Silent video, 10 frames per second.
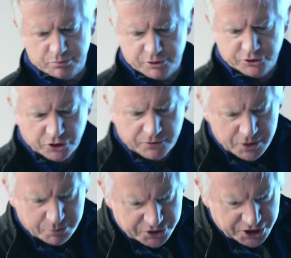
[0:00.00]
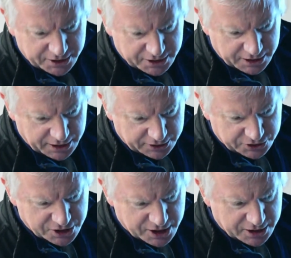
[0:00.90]
preserving, protecting, and
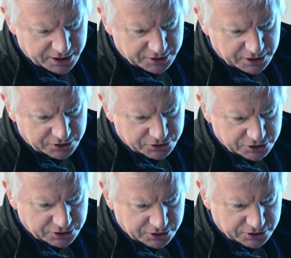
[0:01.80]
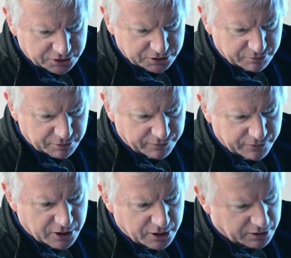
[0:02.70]
extending the existing system of
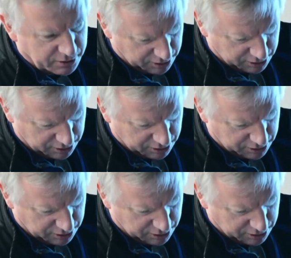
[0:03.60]
uh,